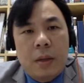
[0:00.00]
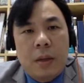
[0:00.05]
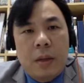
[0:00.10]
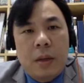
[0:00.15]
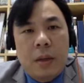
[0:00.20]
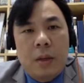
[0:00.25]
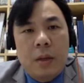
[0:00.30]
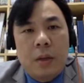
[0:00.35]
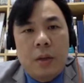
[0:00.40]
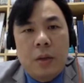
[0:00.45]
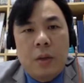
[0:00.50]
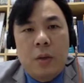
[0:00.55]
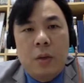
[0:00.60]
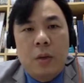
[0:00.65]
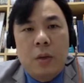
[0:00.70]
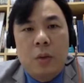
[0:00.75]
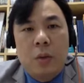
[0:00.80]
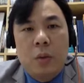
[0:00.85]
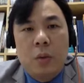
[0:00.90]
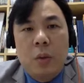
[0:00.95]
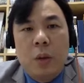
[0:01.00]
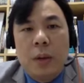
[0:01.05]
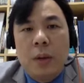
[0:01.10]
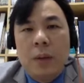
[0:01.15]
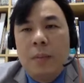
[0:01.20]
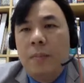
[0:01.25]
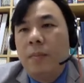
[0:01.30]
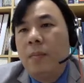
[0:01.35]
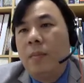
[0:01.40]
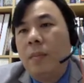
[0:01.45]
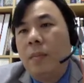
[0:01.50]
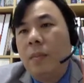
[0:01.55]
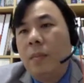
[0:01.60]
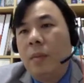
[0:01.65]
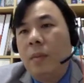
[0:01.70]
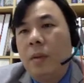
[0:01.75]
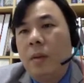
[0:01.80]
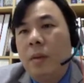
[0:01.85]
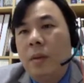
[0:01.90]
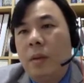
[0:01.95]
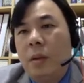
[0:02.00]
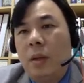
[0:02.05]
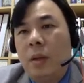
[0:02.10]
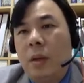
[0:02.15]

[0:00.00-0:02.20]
is equal to 1, right?